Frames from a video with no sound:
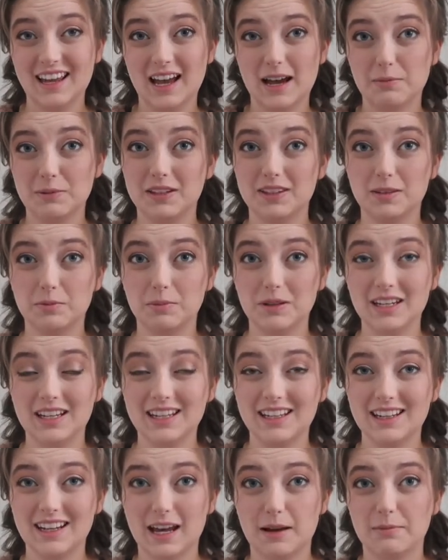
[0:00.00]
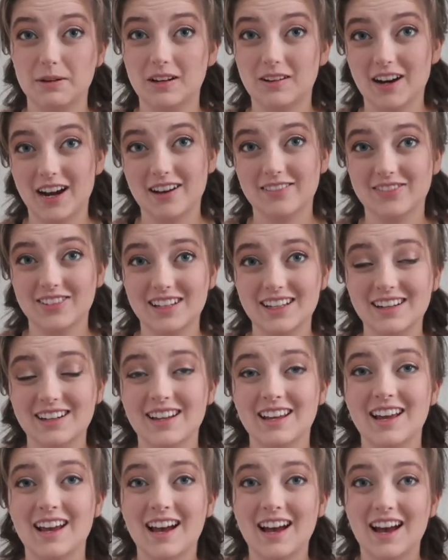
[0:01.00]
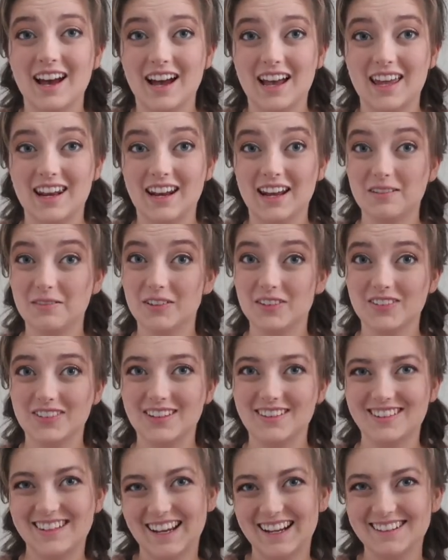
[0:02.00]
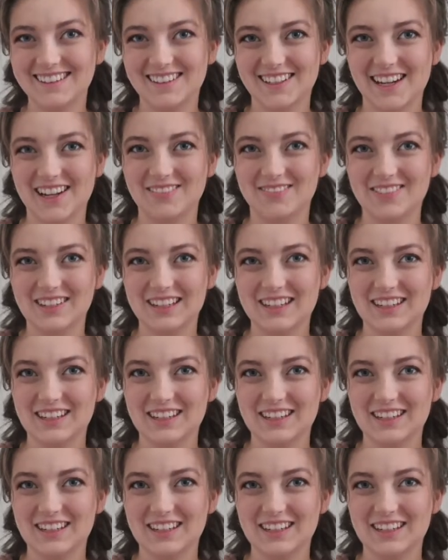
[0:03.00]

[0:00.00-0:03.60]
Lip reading: happy spinning, happy crafting, and I will see you next time.